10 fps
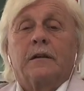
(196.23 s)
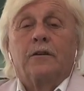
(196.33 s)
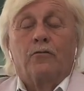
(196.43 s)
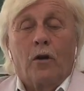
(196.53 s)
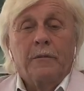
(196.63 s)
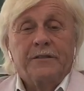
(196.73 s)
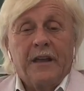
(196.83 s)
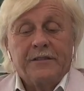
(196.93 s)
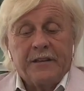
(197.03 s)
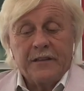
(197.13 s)
Romans
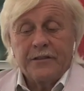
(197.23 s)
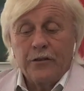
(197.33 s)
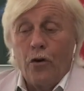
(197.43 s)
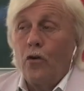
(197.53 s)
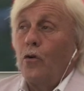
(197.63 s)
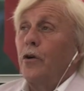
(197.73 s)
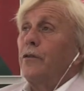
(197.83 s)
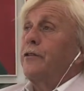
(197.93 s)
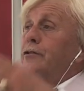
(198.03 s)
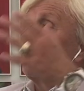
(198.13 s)
8 says, the whole
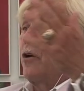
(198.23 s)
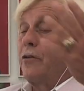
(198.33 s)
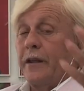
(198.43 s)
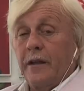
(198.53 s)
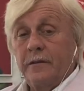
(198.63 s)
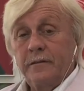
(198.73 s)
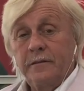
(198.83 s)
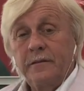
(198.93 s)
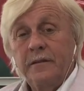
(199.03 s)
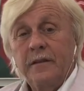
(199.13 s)
earth is groaning
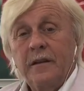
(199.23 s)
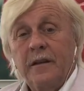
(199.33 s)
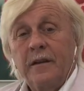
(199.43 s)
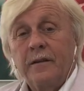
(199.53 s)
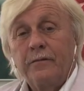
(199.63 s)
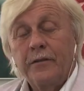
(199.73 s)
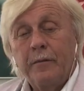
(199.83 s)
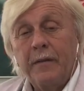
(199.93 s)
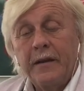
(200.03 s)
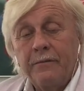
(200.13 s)
for the
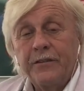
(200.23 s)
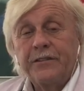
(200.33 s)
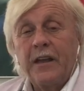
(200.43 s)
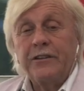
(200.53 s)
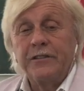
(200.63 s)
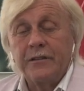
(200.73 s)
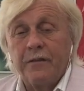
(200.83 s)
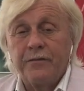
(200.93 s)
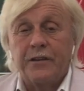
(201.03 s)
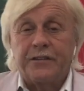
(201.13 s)
manifestations
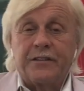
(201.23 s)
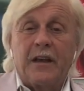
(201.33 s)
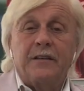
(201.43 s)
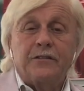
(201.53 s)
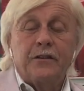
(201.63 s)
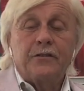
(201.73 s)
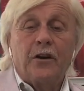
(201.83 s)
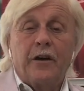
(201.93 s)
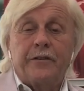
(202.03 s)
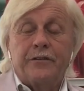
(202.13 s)
of the sons and
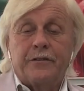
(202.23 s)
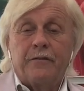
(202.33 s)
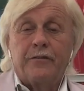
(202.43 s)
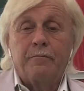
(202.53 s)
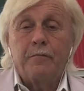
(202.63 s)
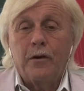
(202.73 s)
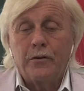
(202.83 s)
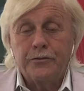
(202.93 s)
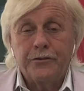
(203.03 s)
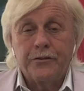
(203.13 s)
daughters of the
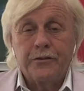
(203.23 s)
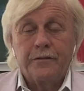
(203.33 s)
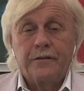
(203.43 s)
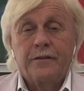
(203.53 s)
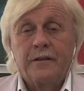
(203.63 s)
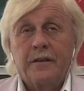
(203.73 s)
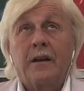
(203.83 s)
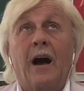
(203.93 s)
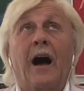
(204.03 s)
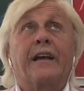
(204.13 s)
Most
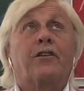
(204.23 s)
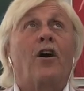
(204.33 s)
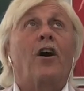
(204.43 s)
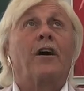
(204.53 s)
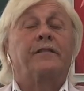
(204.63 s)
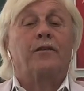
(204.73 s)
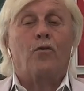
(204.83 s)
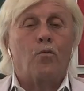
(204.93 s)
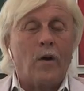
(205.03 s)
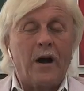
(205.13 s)
High God.
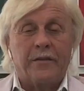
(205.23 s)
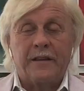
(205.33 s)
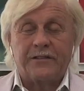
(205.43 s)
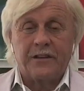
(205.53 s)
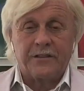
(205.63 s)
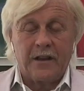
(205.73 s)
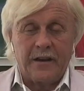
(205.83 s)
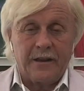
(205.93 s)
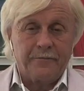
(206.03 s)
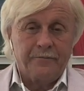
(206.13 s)
Oh, wow, that's exciting.